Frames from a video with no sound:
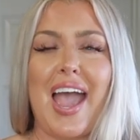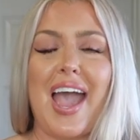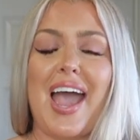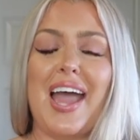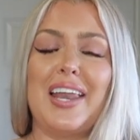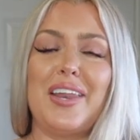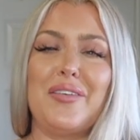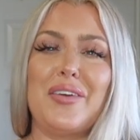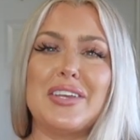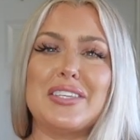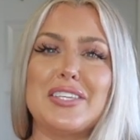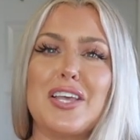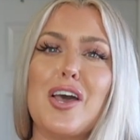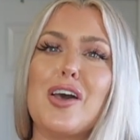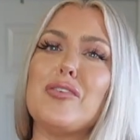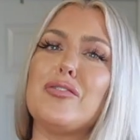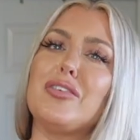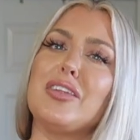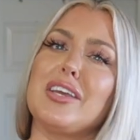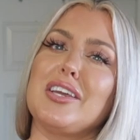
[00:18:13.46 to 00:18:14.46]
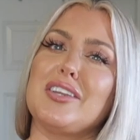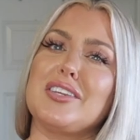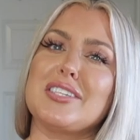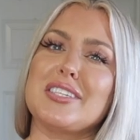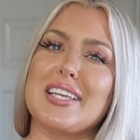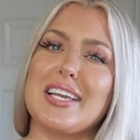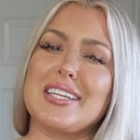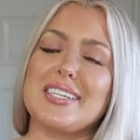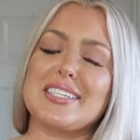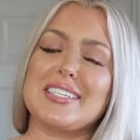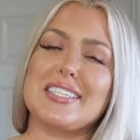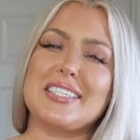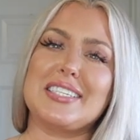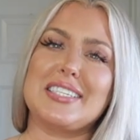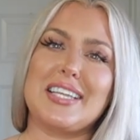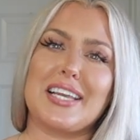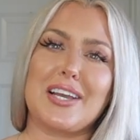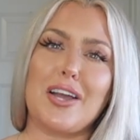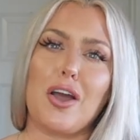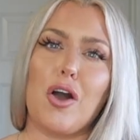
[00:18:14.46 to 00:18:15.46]
anyways, hopefully you decide to
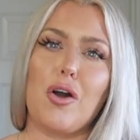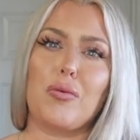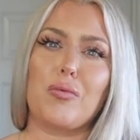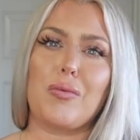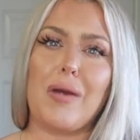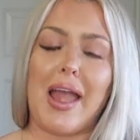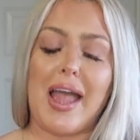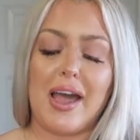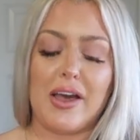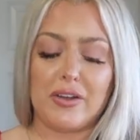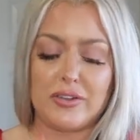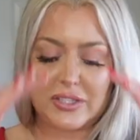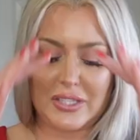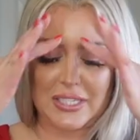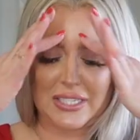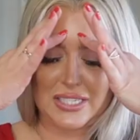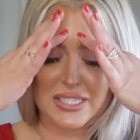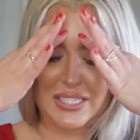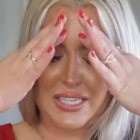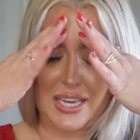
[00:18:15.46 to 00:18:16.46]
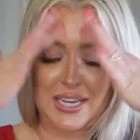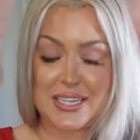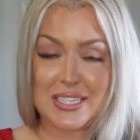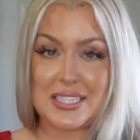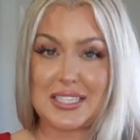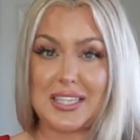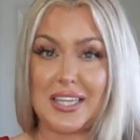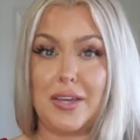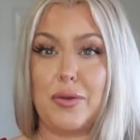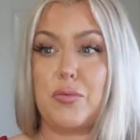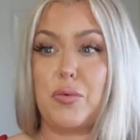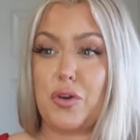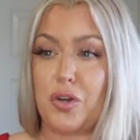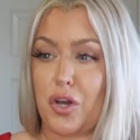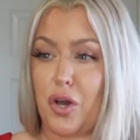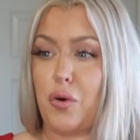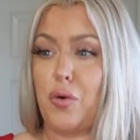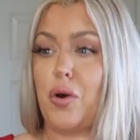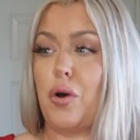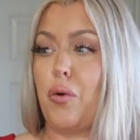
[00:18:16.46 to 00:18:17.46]
stick around. This sinus thing will
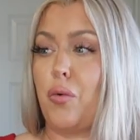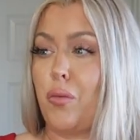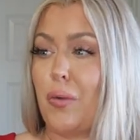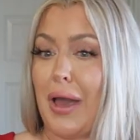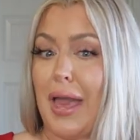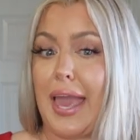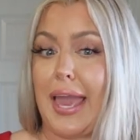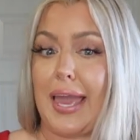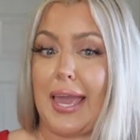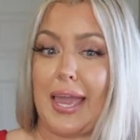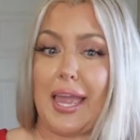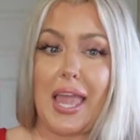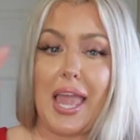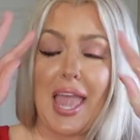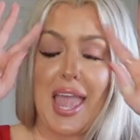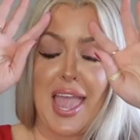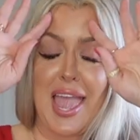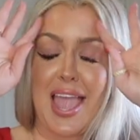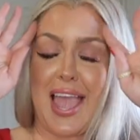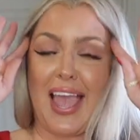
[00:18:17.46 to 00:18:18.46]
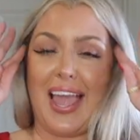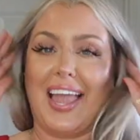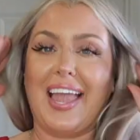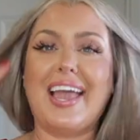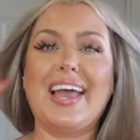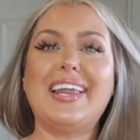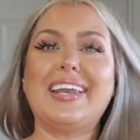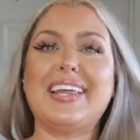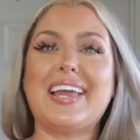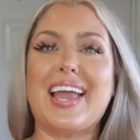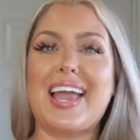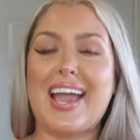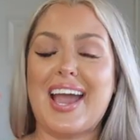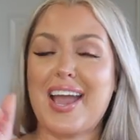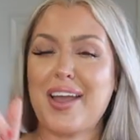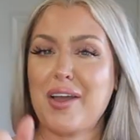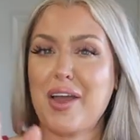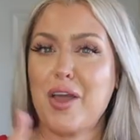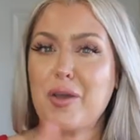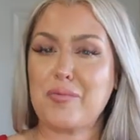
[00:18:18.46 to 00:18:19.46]
go away, and
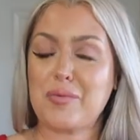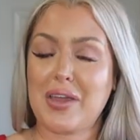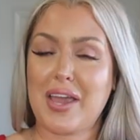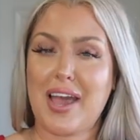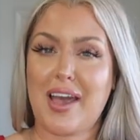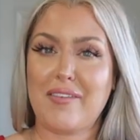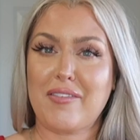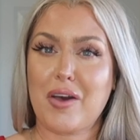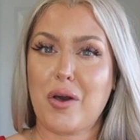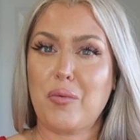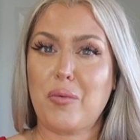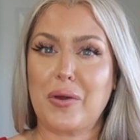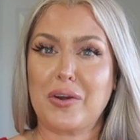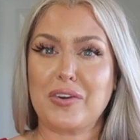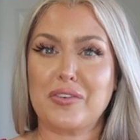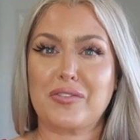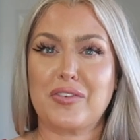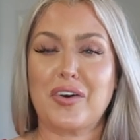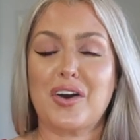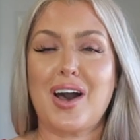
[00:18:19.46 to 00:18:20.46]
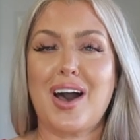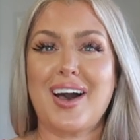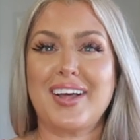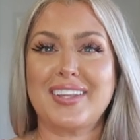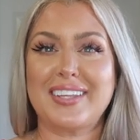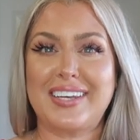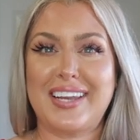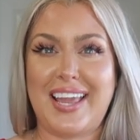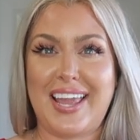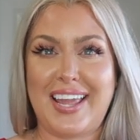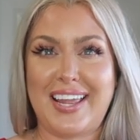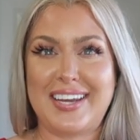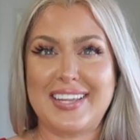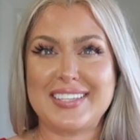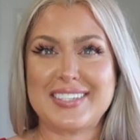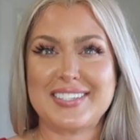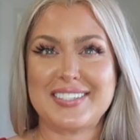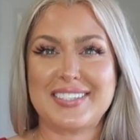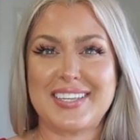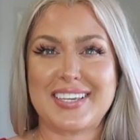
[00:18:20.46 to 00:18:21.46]
I hope you have a wonderful holiday. And
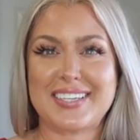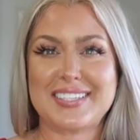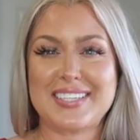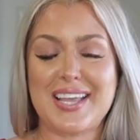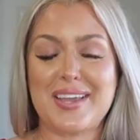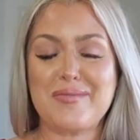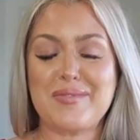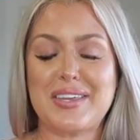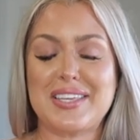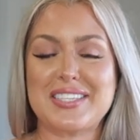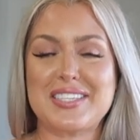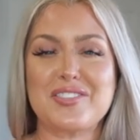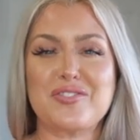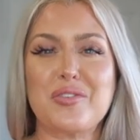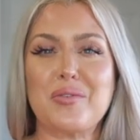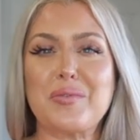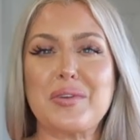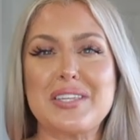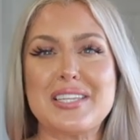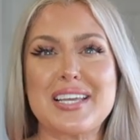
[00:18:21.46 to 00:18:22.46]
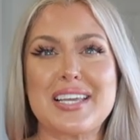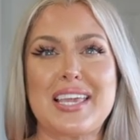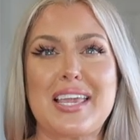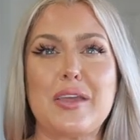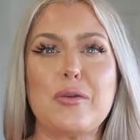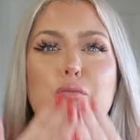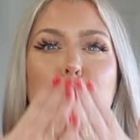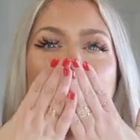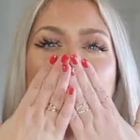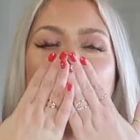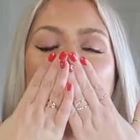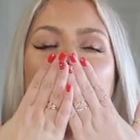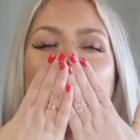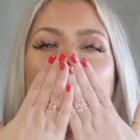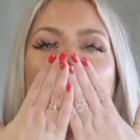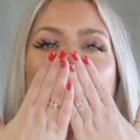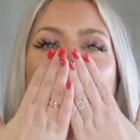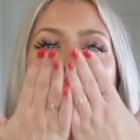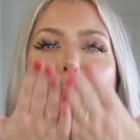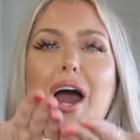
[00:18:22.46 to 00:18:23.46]
until next time, kisses from Kentucky.
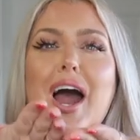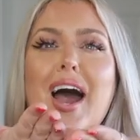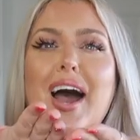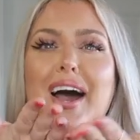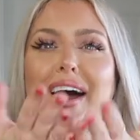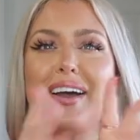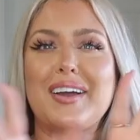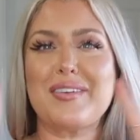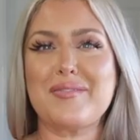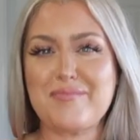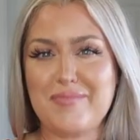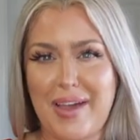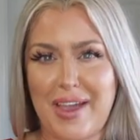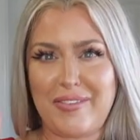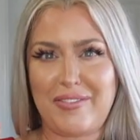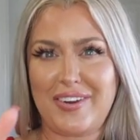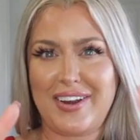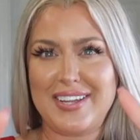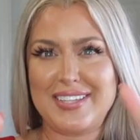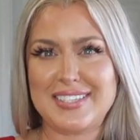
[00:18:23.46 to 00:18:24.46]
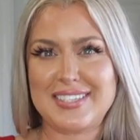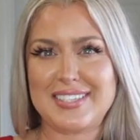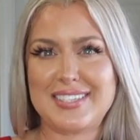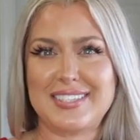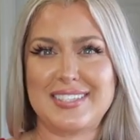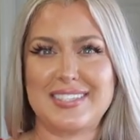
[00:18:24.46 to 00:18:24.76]
Mwah! Bye, friends.